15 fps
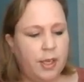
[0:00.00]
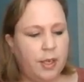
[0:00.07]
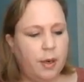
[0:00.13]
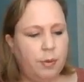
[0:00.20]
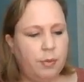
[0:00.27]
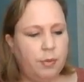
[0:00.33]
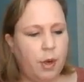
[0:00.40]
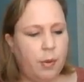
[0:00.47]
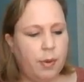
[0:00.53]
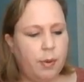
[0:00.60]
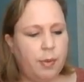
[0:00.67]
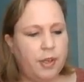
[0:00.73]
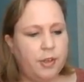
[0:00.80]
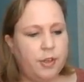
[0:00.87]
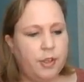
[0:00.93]
knowing
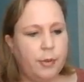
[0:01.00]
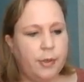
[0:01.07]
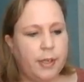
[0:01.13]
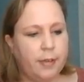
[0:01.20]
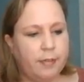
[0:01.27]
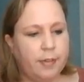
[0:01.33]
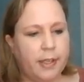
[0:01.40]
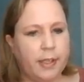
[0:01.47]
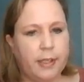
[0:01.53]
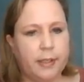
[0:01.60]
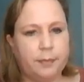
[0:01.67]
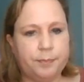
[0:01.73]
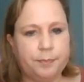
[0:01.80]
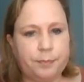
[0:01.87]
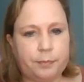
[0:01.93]
what you're doing every
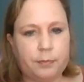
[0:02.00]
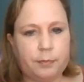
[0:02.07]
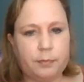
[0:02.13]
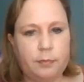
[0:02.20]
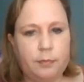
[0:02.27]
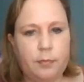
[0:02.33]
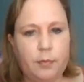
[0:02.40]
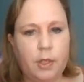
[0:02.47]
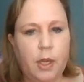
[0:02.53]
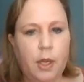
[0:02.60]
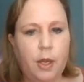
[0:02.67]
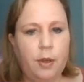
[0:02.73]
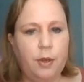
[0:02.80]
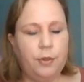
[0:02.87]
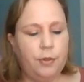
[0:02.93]
day.
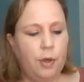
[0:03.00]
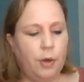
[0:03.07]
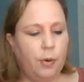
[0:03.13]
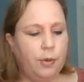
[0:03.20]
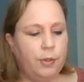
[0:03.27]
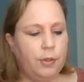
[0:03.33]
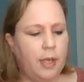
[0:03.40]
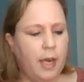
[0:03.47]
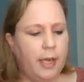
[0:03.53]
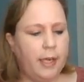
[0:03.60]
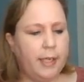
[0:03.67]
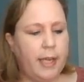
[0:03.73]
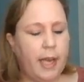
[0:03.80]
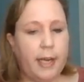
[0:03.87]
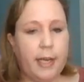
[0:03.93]
So kind
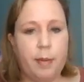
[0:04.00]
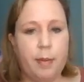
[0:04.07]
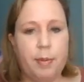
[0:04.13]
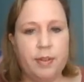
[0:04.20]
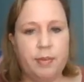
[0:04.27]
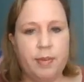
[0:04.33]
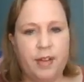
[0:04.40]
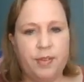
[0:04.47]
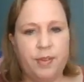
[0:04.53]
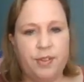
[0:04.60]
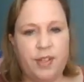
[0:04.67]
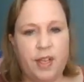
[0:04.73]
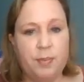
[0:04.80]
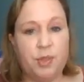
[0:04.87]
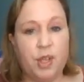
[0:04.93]
of getting up at around the
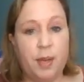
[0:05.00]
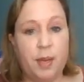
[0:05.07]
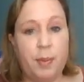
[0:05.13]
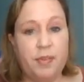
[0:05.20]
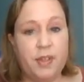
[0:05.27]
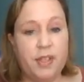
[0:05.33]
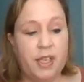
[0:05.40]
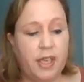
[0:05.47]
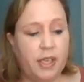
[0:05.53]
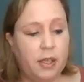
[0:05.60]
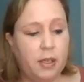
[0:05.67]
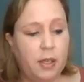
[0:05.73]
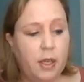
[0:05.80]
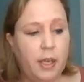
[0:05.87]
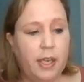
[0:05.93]
same time every day
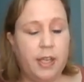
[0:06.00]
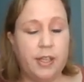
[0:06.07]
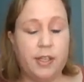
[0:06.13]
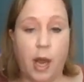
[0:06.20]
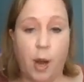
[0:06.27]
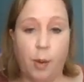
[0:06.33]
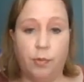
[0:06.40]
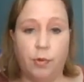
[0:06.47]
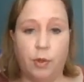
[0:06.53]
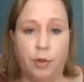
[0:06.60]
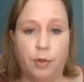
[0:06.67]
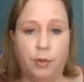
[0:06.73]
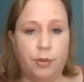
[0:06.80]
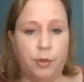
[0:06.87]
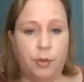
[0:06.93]
is helpful.
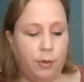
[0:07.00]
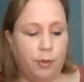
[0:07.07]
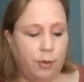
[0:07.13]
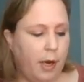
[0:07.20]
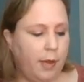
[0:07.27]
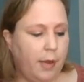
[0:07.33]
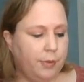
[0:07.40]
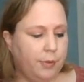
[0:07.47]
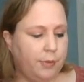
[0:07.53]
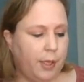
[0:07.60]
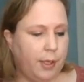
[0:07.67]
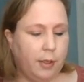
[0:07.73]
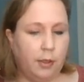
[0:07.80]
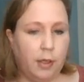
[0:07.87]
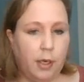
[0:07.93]
So either
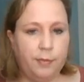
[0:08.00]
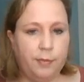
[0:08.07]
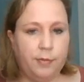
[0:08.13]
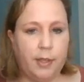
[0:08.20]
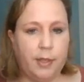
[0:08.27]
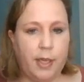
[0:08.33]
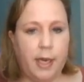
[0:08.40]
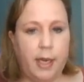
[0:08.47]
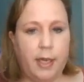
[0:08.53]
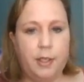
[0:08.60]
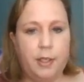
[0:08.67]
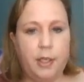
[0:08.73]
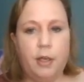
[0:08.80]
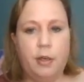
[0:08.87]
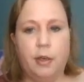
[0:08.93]
set an alarm for
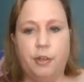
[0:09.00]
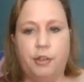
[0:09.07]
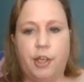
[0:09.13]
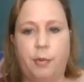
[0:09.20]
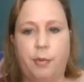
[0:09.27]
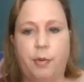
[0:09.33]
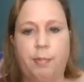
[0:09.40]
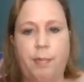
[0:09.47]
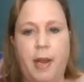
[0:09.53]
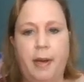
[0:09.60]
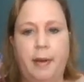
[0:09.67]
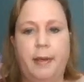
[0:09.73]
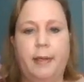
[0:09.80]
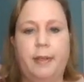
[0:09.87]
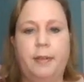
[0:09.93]
that or check with
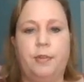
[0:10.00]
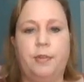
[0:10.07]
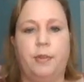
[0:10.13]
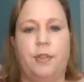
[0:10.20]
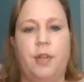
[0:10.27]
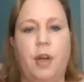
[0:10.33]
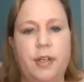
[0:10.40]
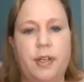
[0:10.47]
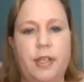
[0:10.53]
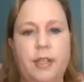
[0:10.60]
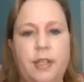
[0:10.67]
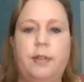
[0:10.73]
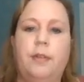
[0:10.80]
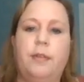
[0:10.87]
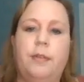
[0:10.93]
parents or
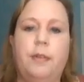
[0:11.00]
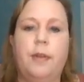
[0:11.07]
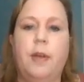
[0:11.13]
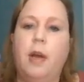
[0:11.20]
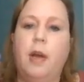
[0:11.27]
guardians